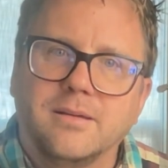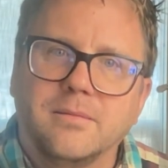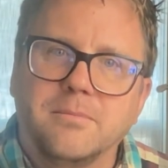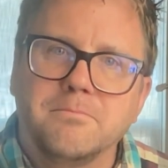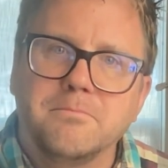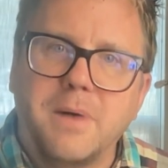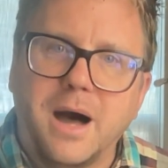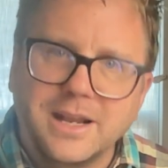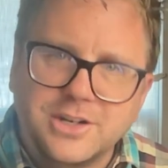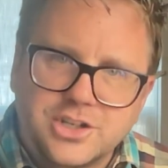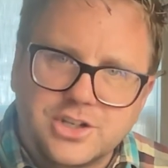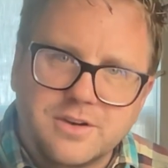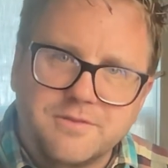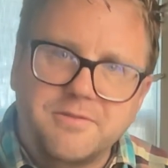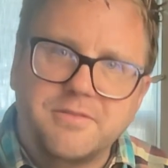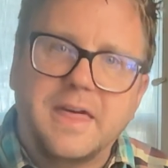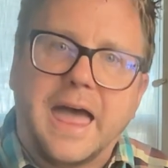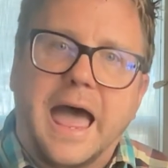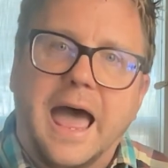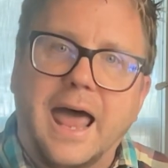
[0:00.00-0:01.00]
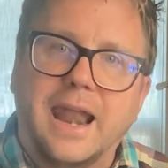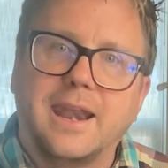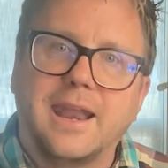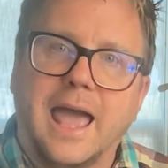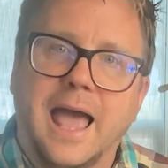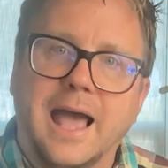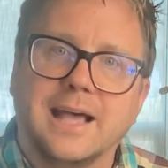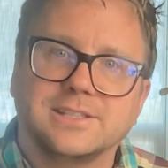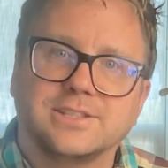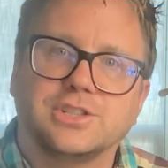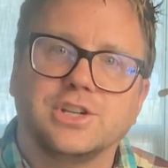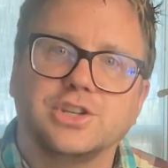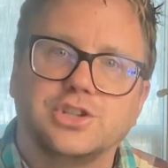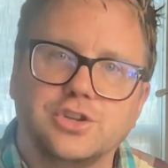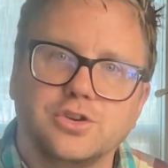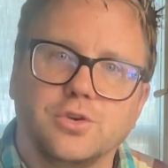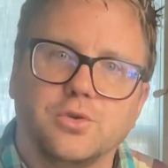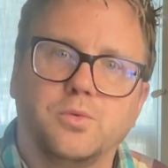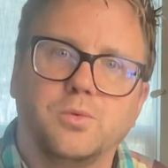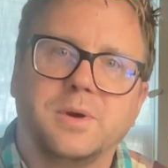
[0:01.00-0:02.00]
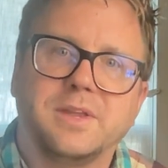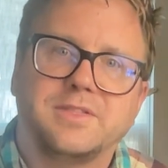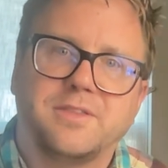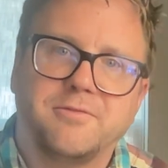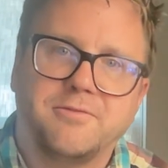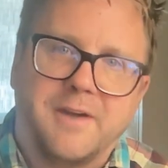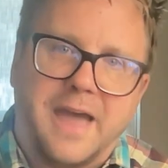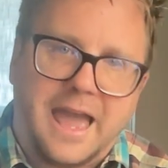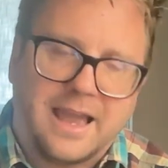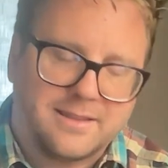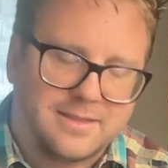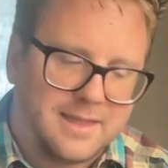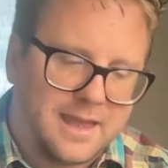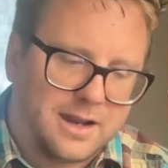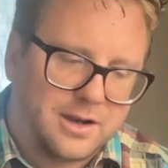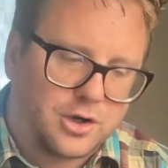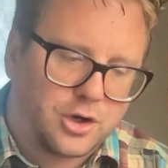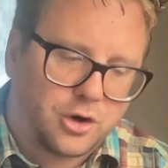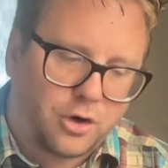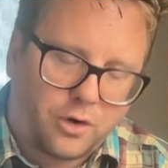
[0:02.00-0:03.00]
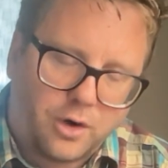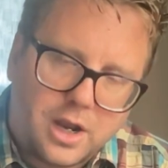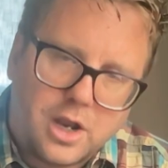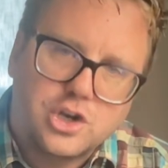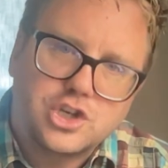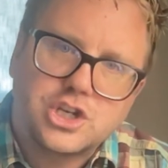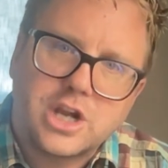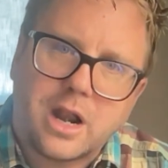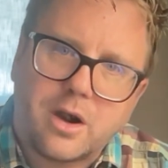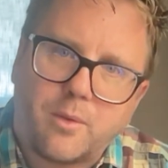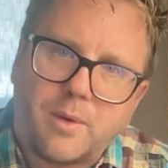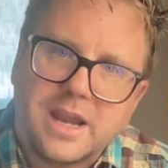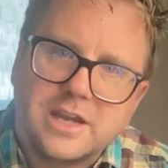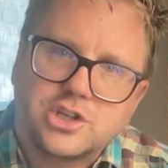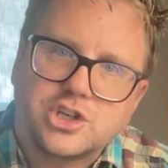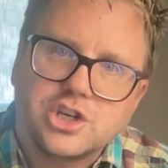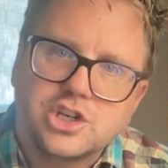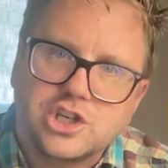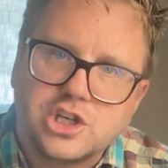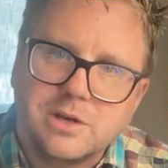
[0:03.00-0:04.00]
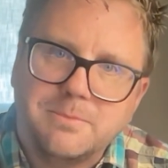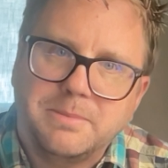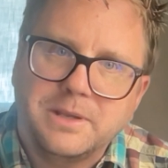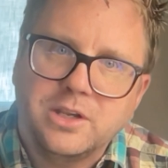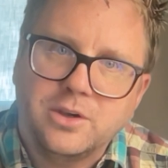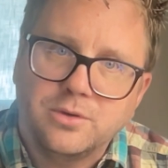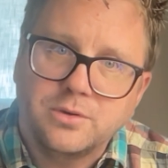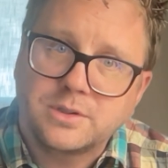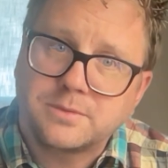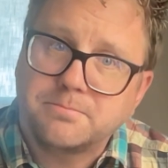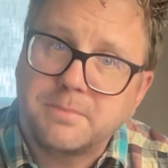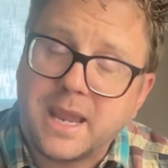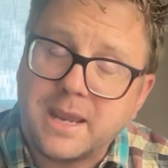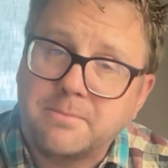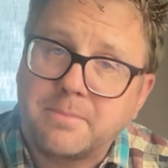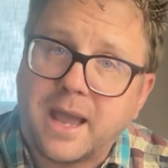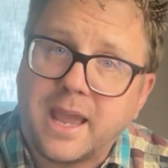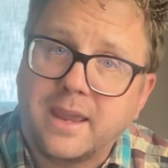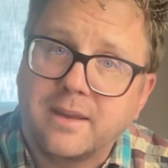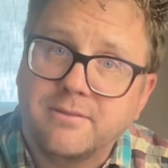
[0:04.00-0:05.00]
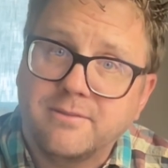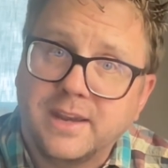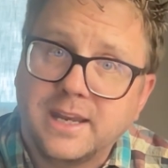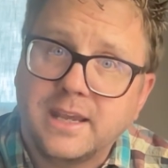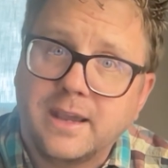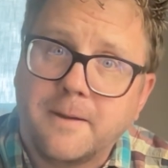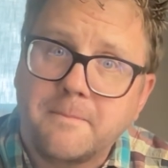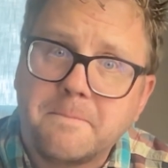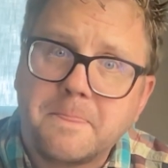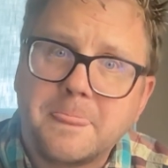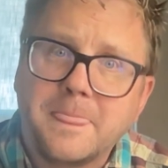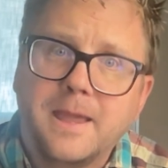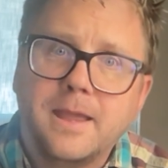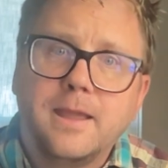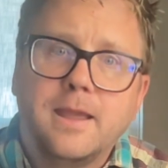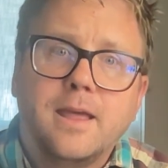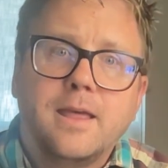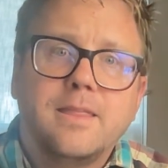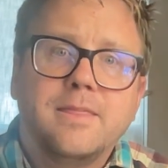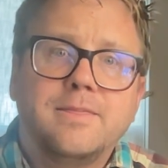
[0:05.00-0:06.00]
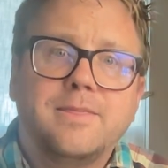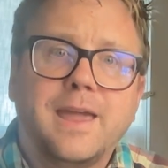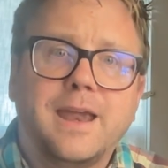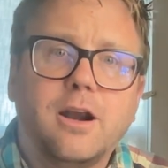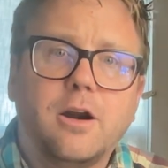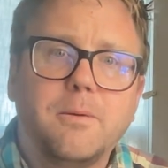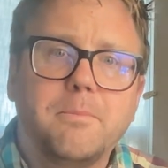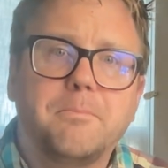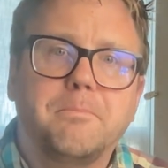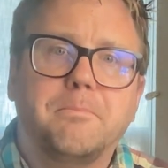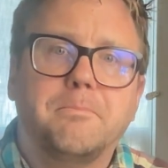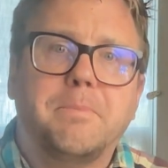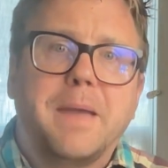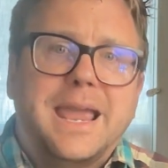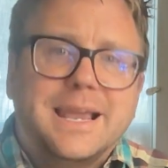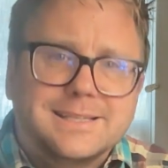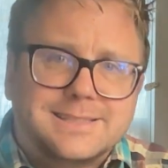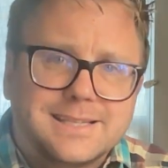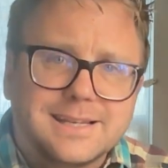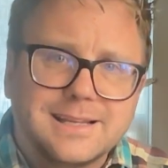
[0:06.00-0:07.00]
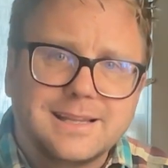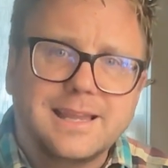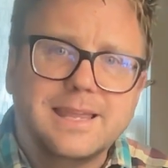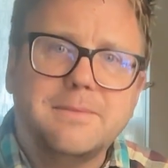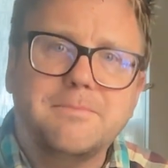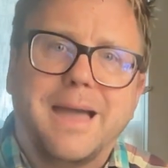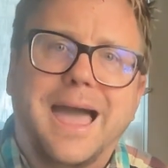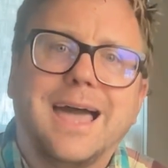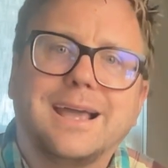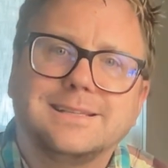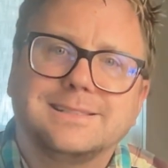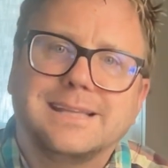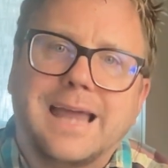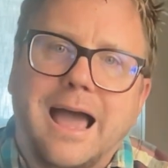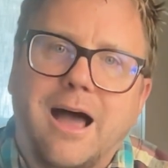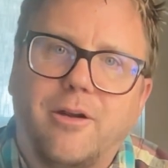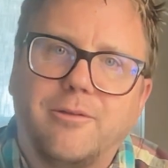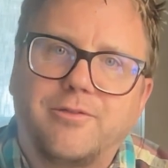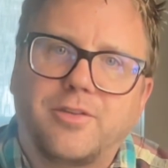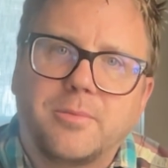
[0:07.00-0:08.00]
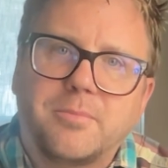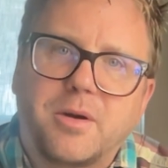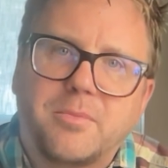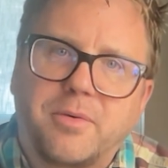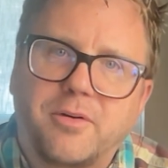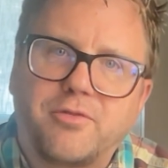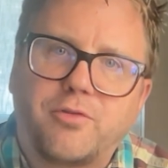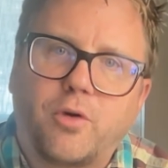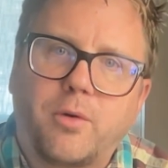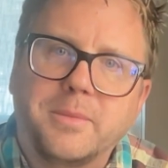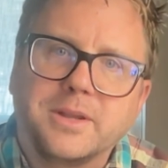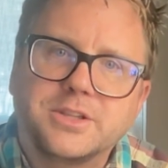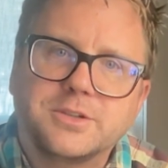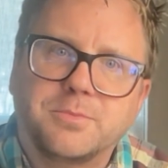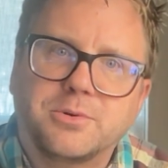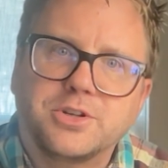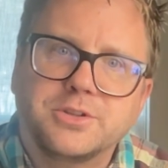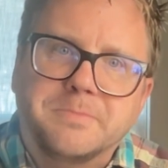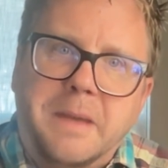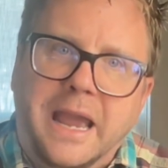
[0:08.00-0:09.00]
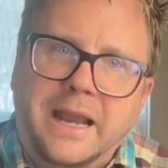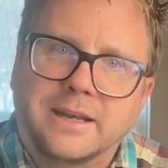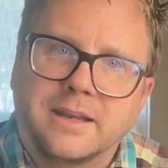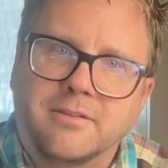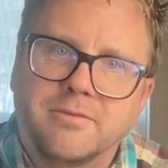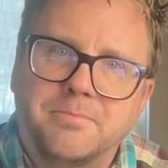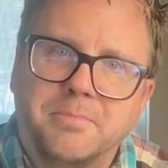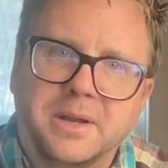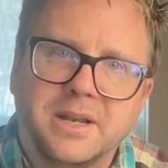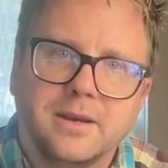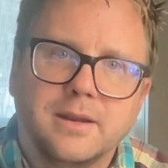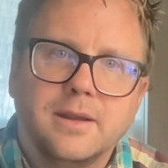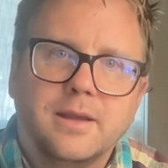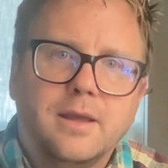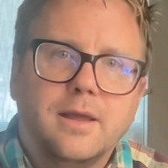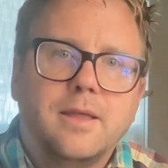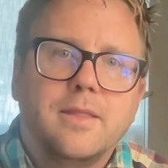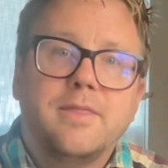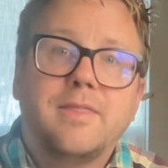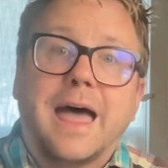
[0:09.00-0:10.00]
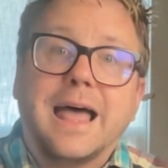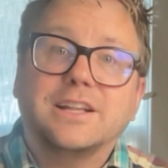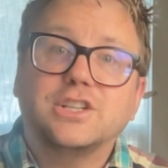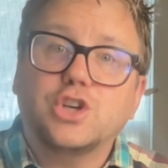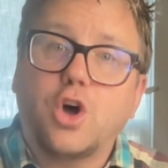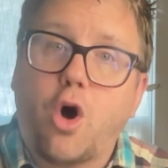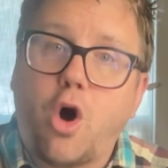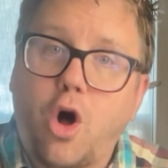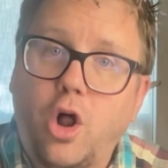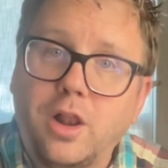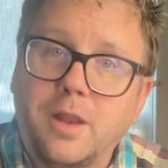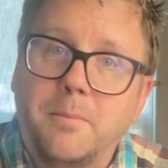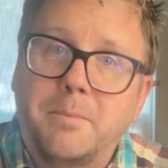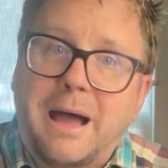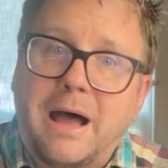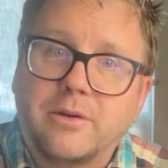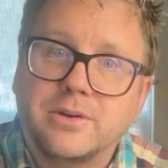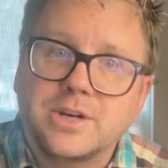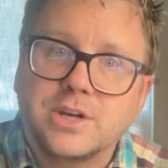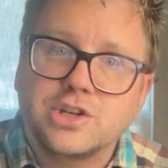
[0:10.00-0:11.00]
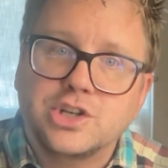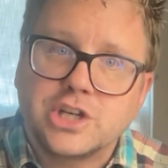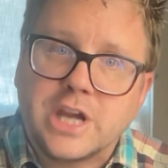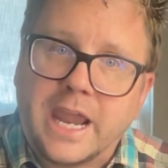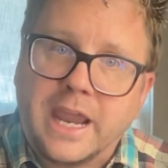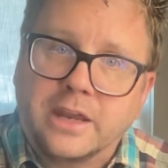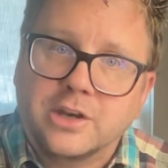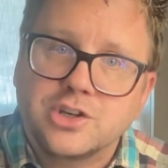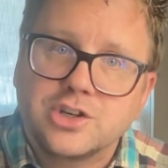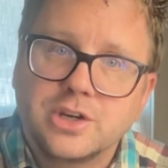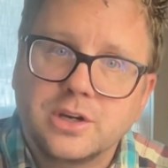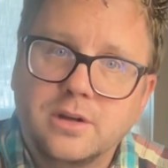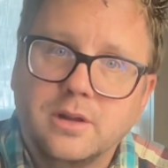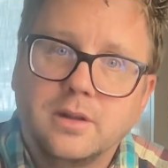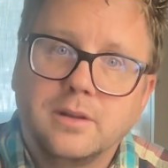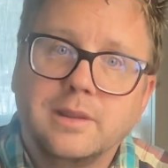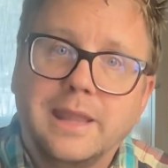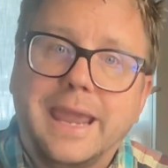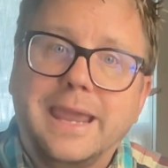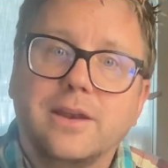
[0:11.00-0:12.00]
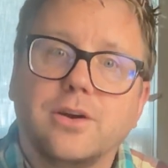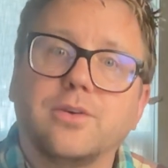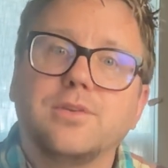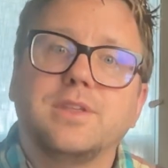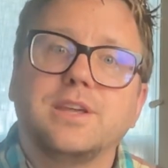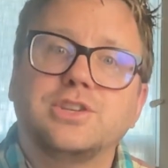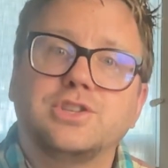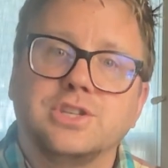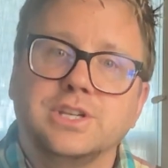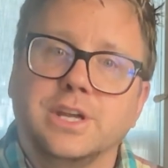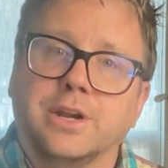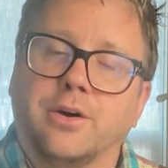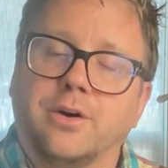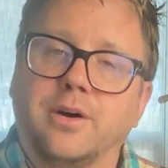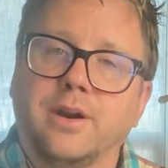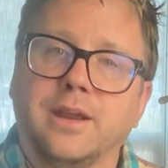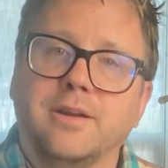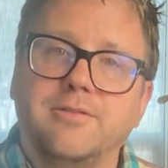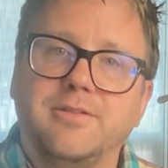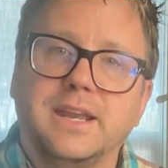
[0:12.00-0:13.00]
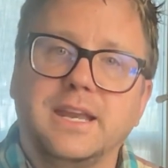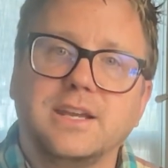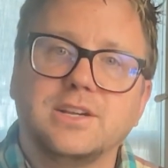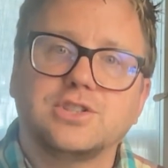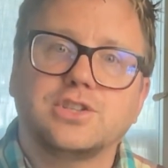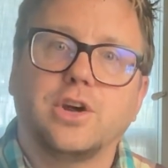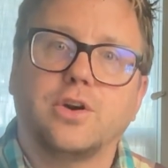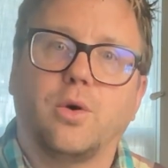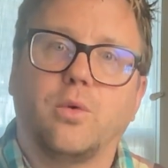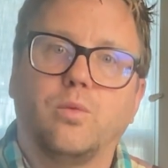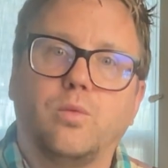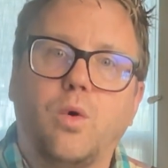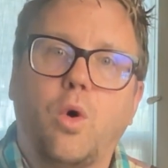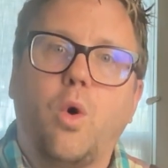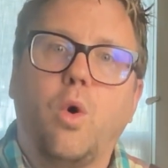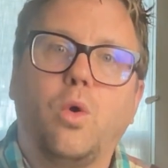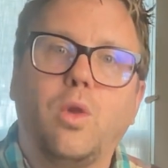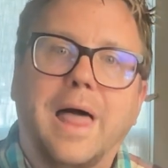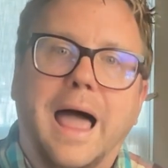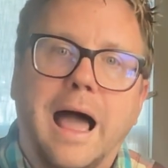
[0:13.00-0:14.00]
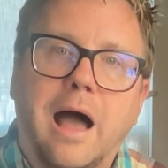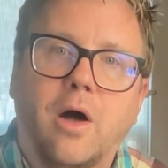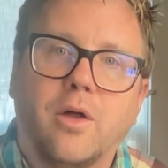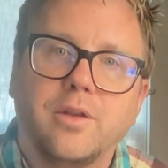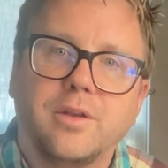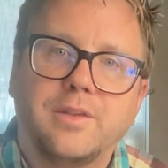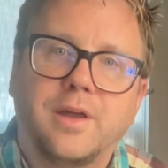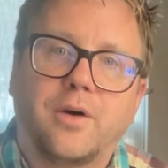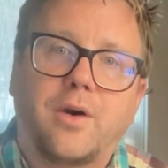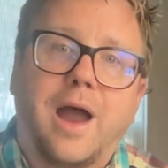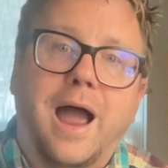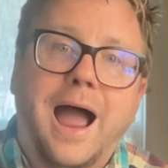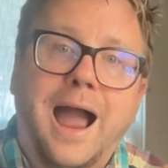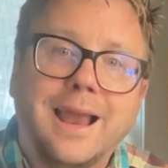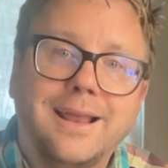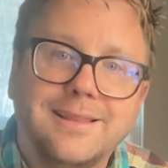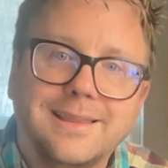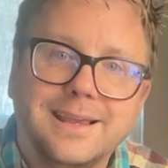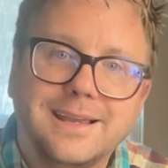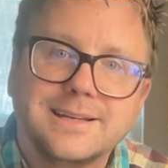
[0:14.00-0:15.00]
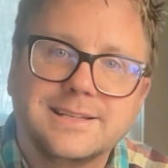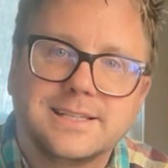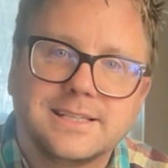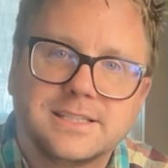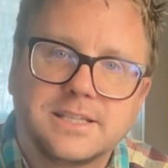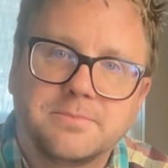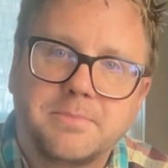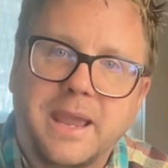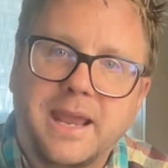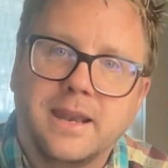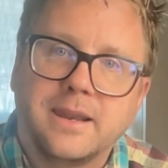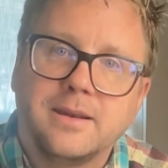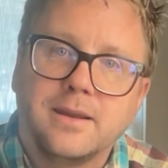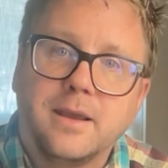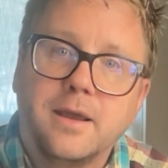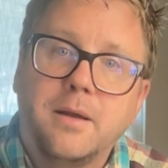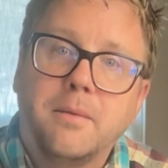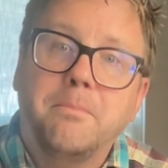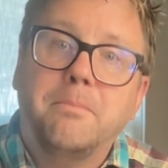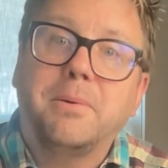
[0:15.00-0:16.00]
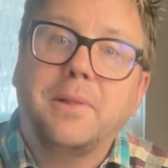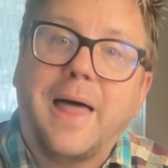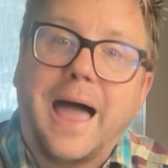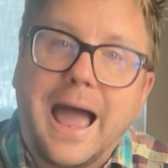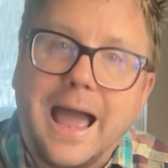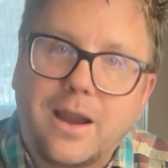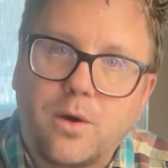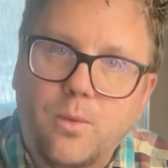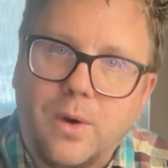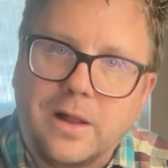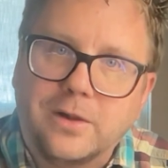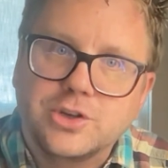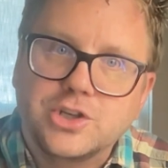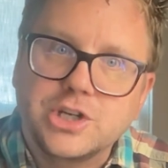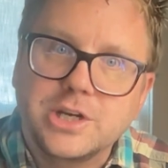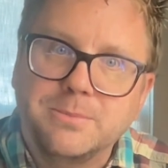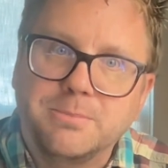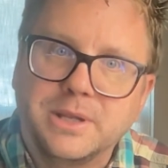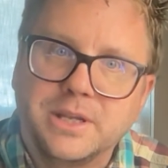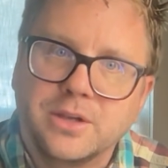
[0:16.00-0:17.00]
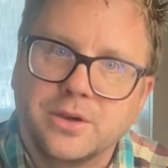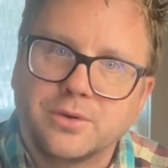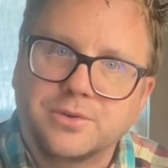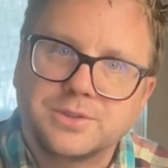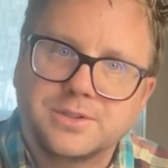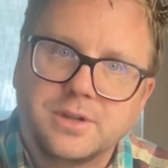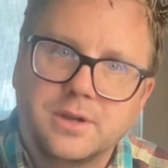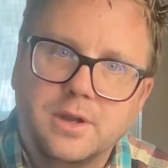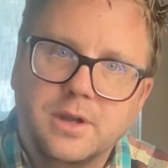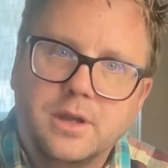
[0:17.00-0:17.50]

Much of that has to do with the fact that current generation GPUs made by NVIDIA, they're basically maxed out from a performance perspective, but that's all about to change. Later this year, NVIDIA is going to roll out their highly anticipated Blackwell GPUs.